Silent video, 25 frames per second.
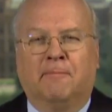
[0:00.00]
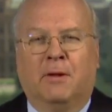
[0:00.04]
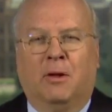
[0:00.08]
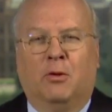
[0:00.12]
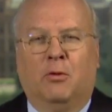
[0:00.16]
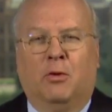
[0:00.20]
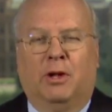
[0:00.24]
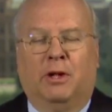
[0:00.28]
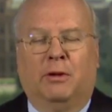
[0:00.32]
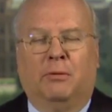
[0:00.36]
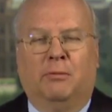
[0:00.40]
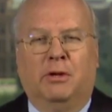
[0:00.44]

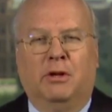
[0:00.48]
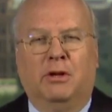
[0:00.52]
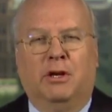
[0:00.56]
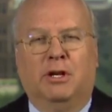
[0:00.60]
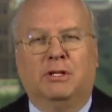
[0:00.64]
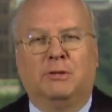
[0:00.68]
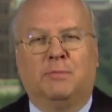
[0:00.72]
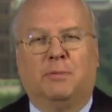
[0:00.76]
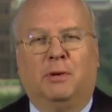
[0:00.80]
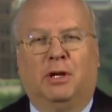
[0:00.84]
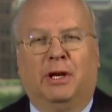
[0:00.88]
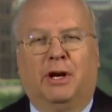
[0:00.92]
one of the
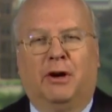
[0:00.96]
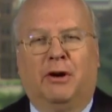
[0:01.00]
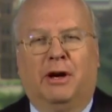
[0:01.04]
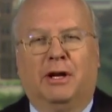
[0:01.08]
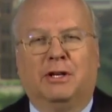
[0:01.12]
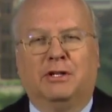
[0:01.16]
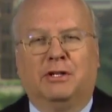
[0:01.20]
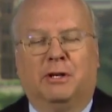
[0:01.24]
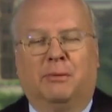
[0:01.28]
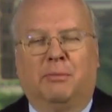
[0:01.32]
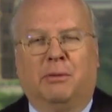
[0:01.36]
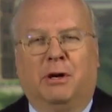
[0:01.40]
municipal
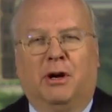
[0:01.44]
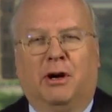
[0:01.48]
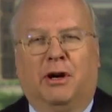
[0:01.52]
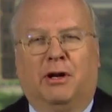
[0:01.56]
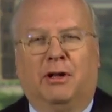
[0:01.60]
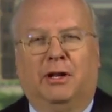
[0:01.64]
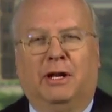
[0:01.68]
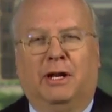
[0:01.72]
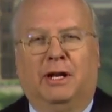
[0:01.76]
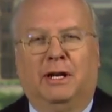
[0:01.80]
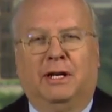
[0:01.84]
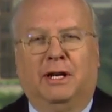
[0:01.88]
areas in
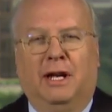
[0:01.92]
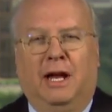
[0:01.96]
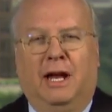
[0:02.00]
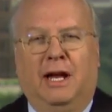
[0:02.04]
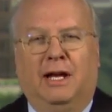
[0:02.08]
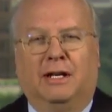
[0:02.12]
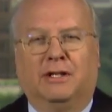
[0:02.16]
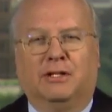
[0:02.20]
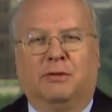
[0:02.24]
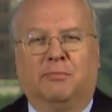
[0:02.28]
America that has